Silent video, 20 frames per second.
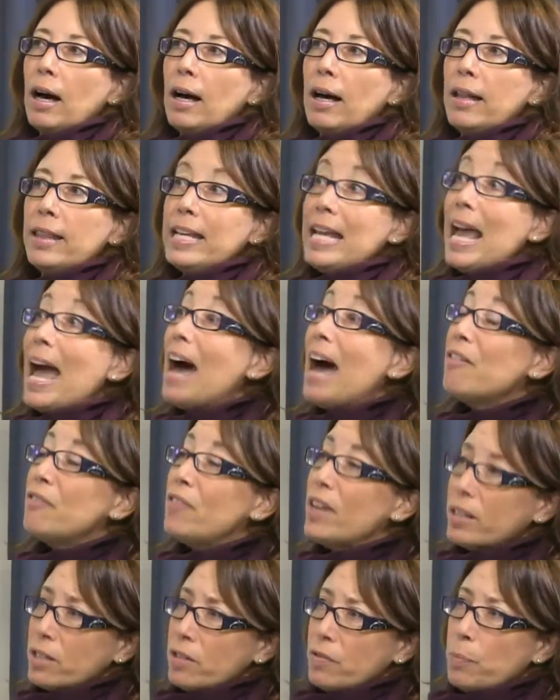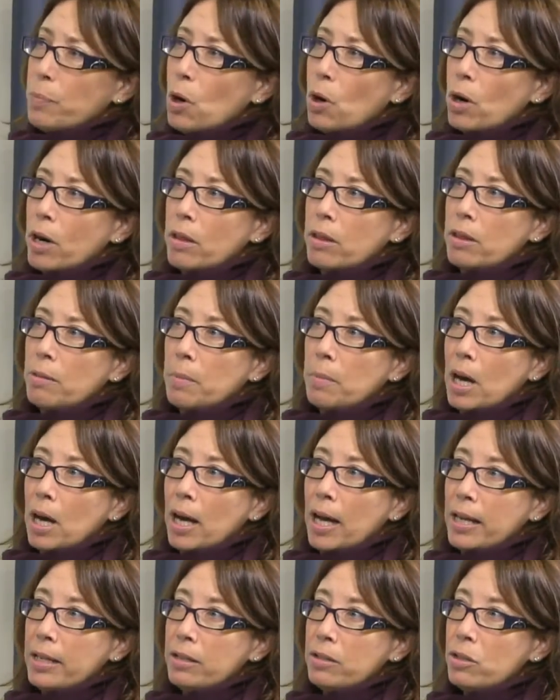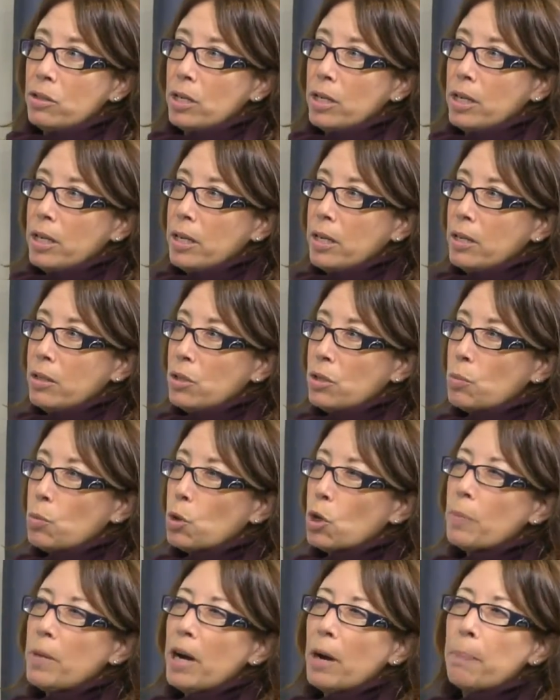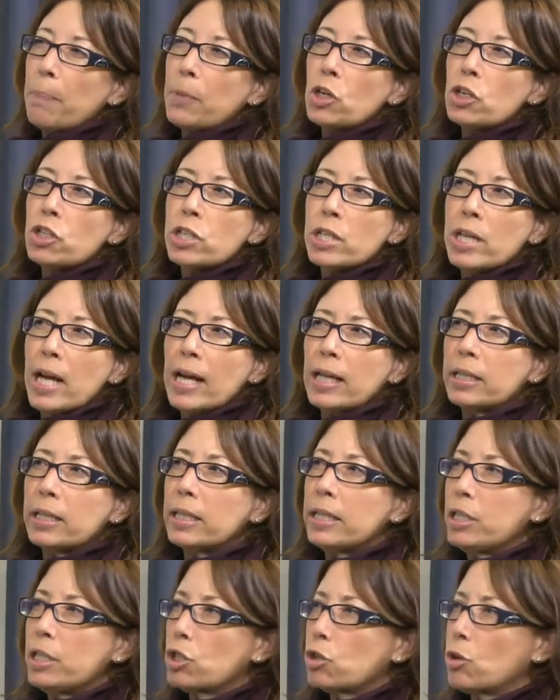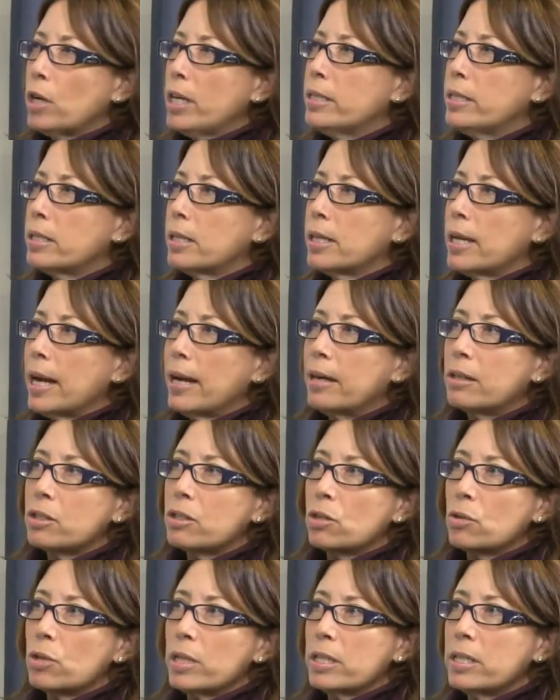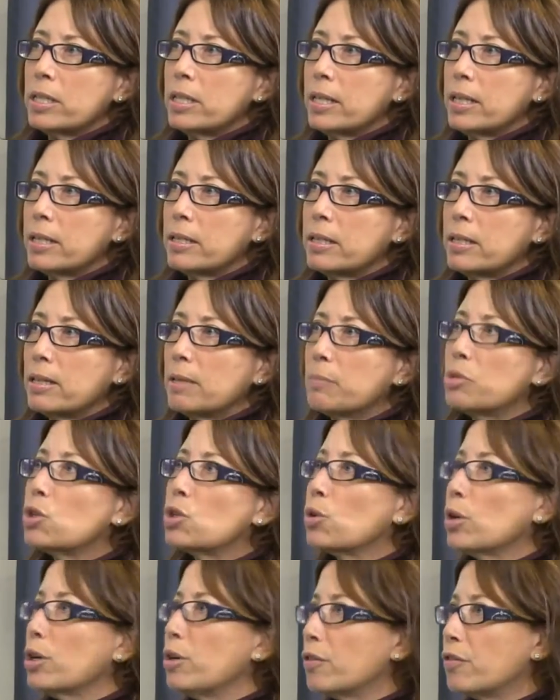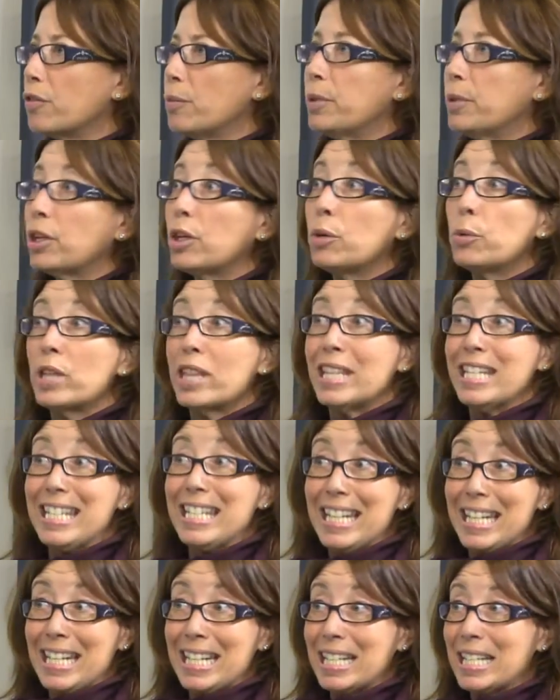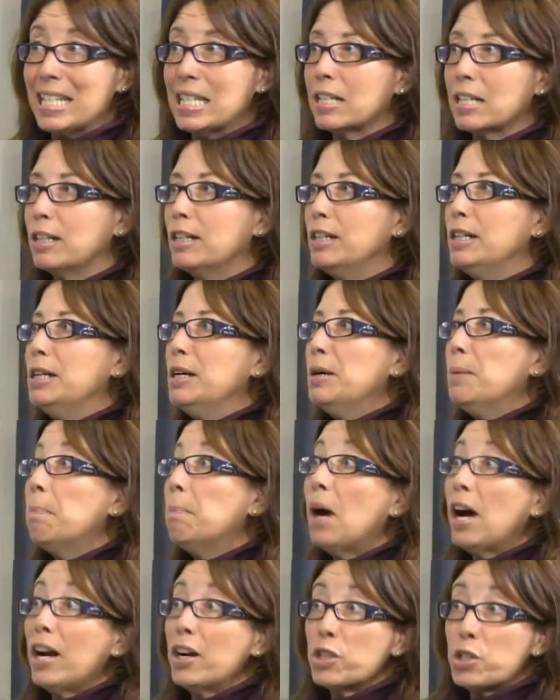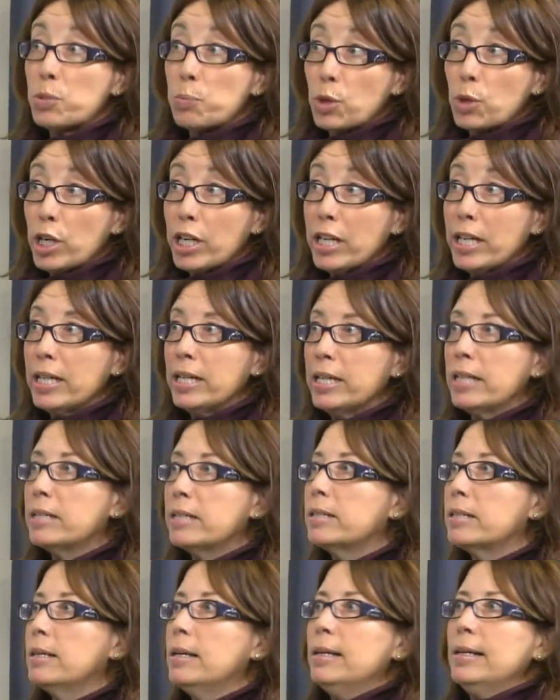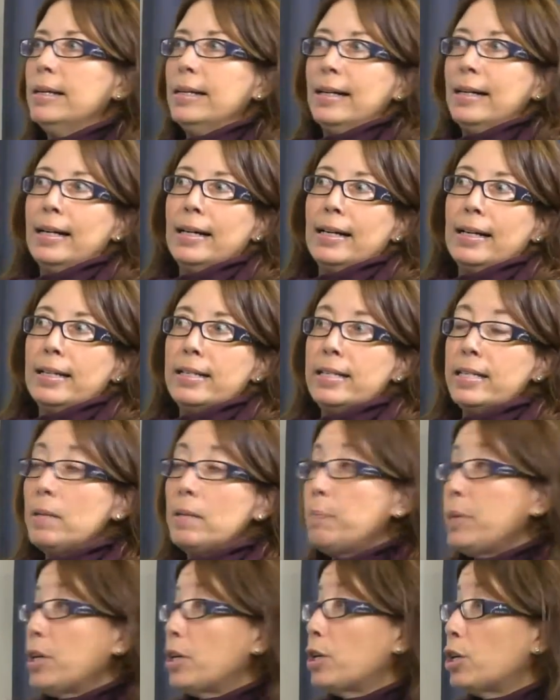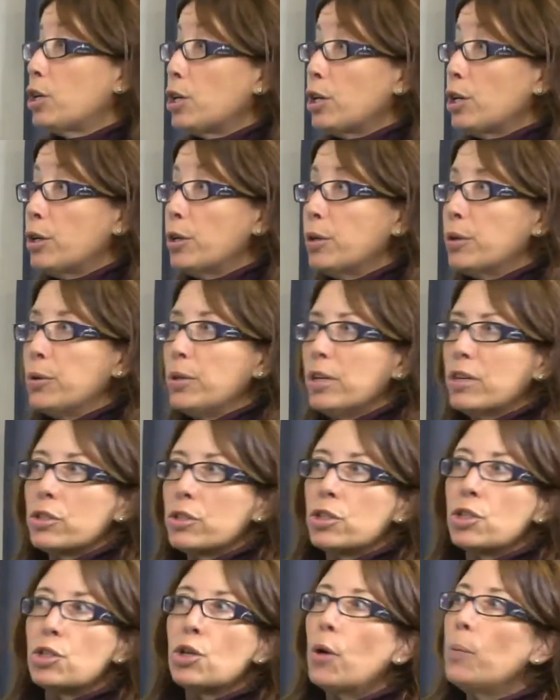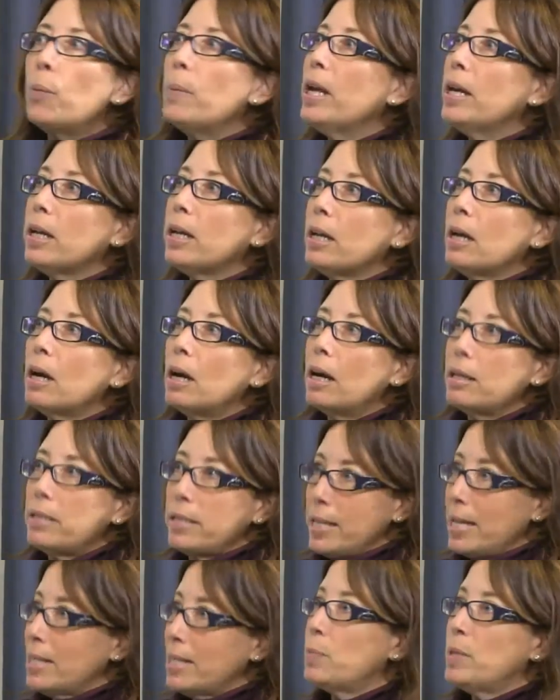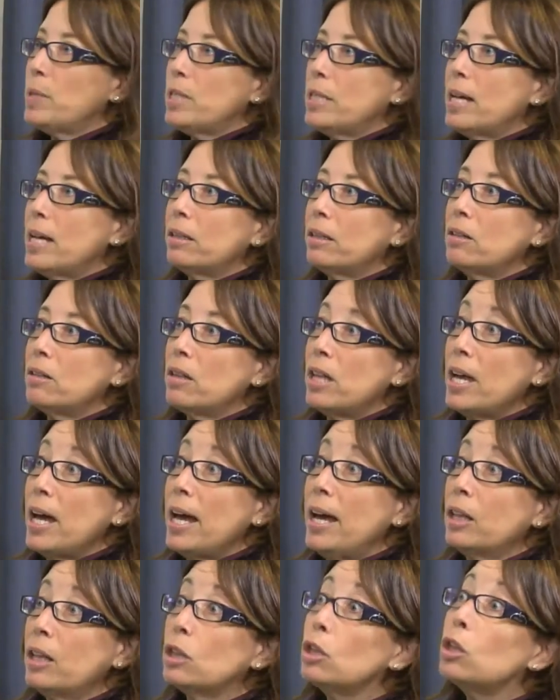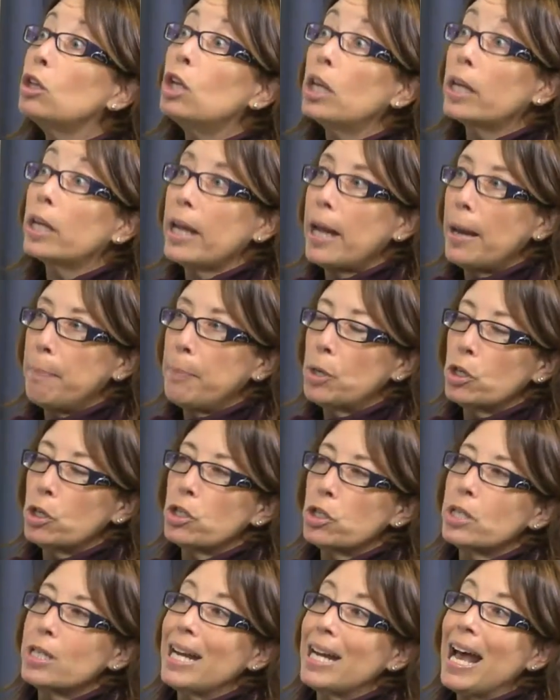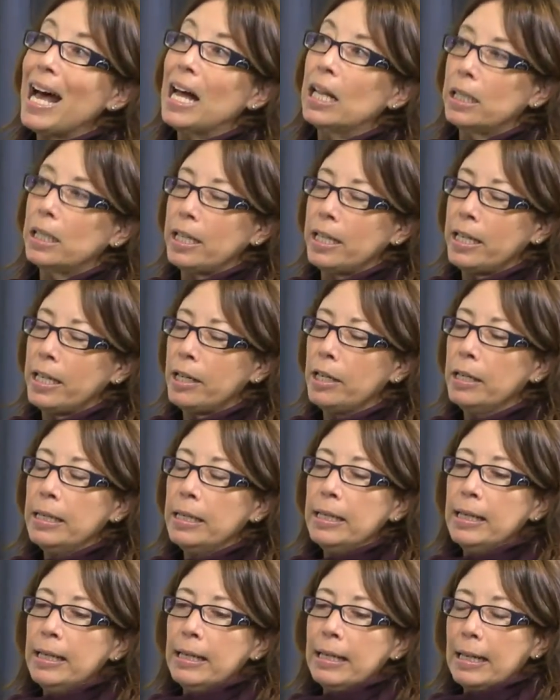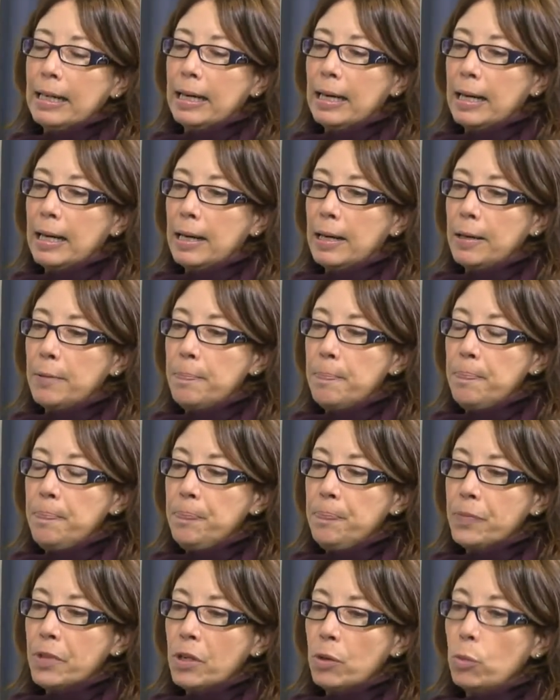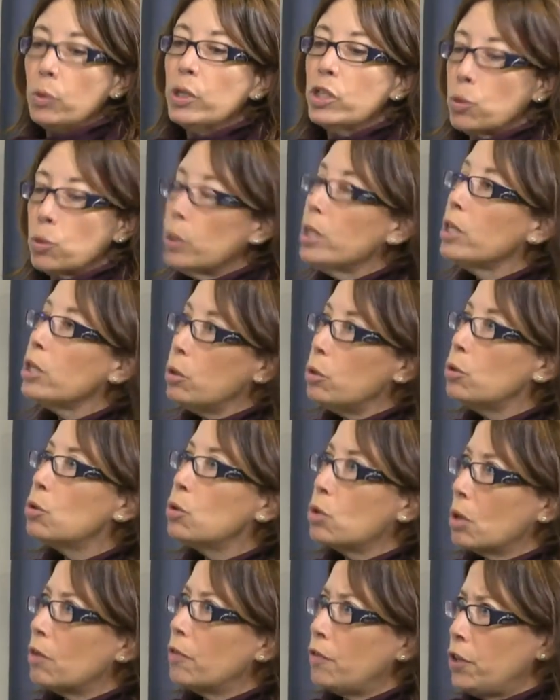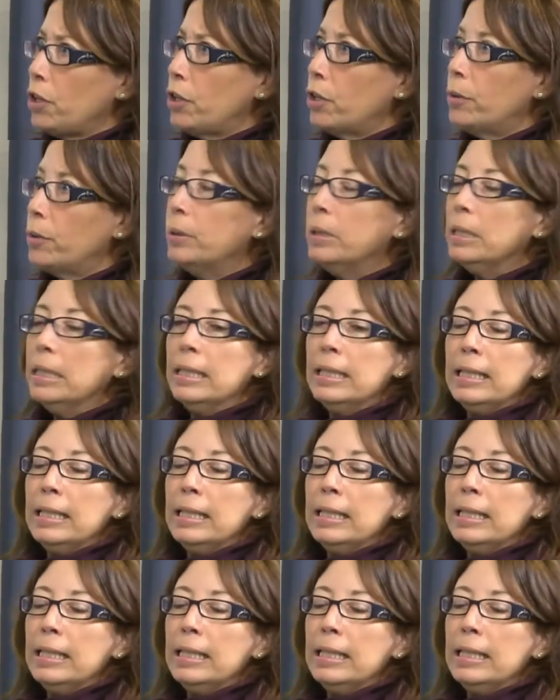the affective part of the mind is more about personality traits and characteristics, and I'm sure you're familiar with DISC, Mm-hmm. Myers Briggs, mm-hmm. mm-hmm. uh, CPQ. There's so many assessments out there that look at personality, um, which we use a few.